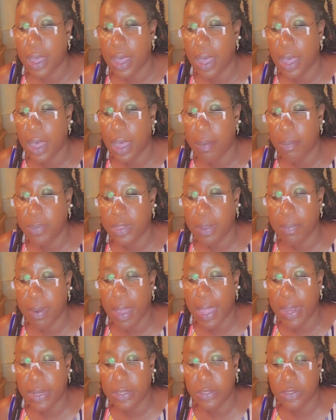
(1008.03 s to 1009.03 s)
The
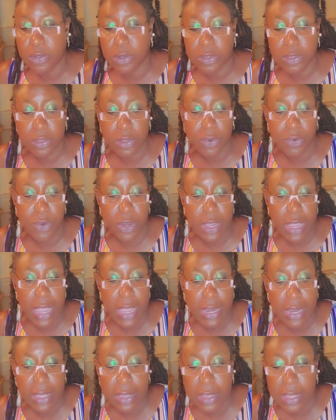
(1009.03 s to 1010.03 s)
body starts
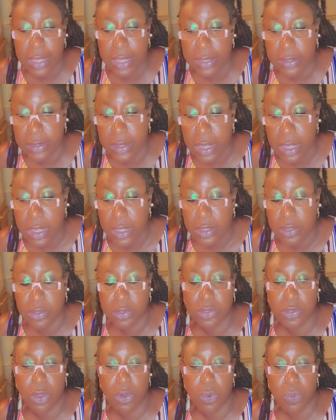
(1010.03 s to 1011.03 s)
creating this.
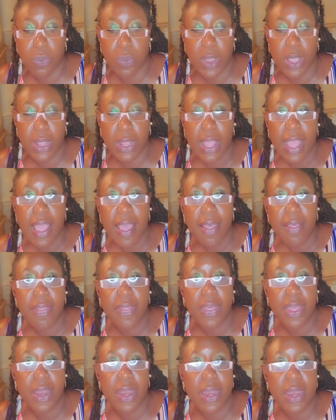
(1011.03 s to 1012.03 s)
So when
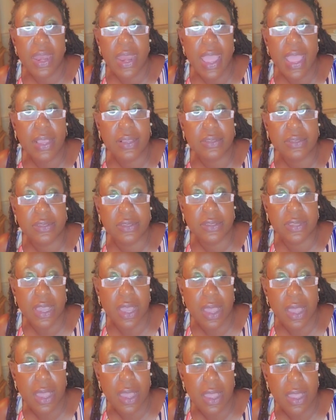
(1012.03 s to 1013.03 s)
the next
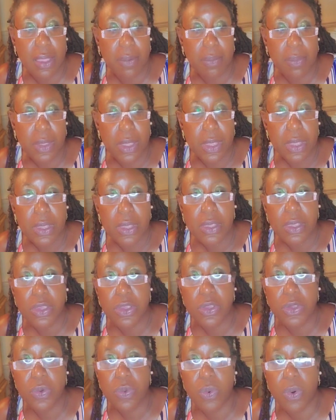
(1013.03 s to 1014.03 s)
time
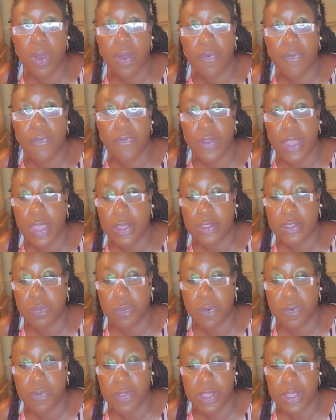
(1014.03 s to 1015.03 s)
you are faced
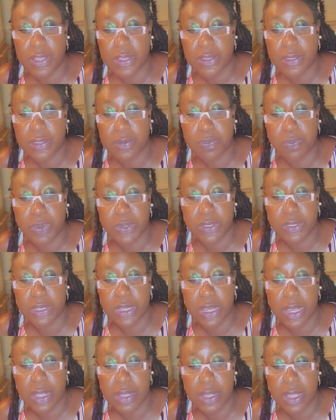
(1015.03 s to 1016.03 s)
with this
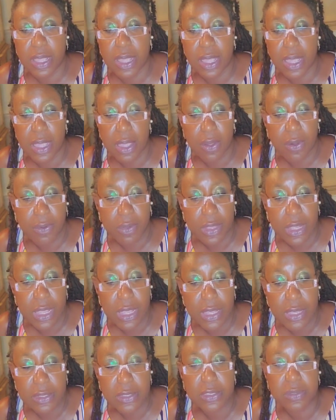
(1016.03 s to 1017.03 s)
particular
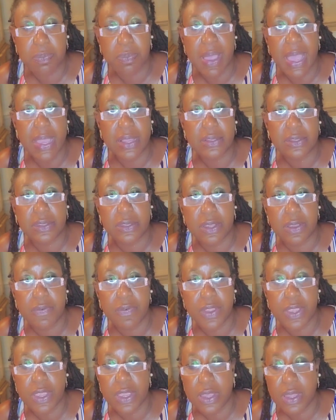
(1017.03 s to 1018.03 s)
illness,
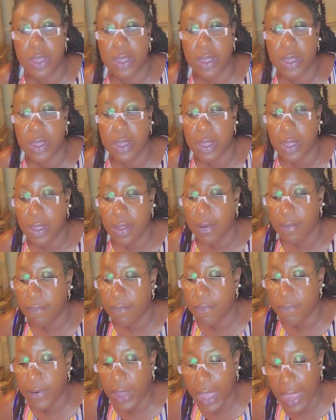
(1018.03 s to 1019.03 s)
bacteria,
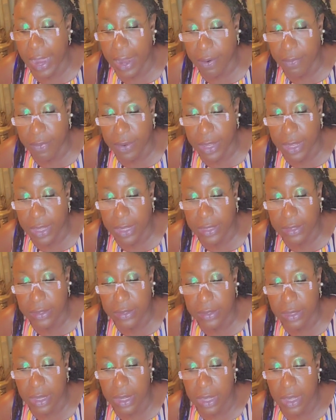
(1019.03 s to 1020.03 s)

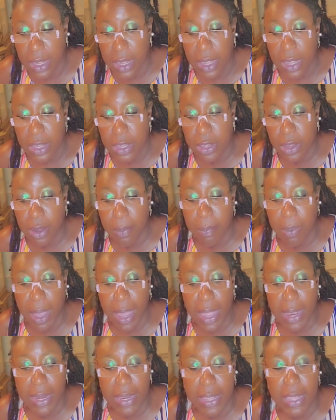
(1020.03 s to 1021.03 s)
virus, your
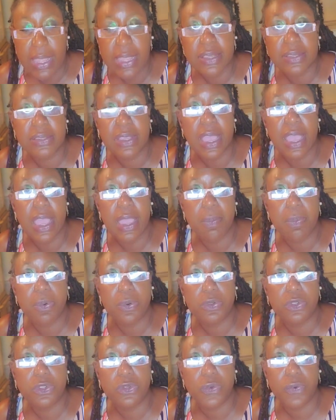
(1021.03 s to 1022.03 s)
body is
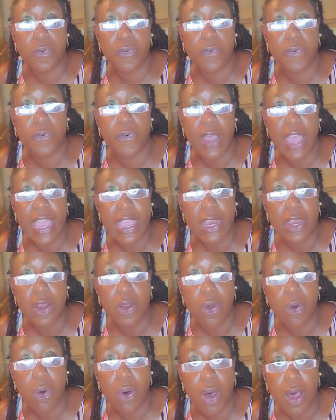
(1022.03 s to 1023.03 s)
able to fight it
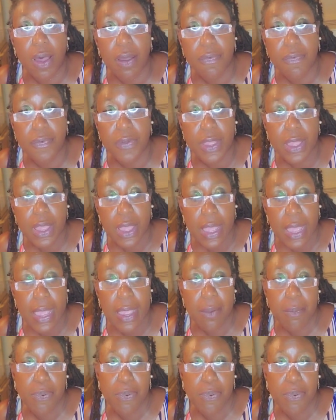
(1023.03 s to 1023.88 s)
off, and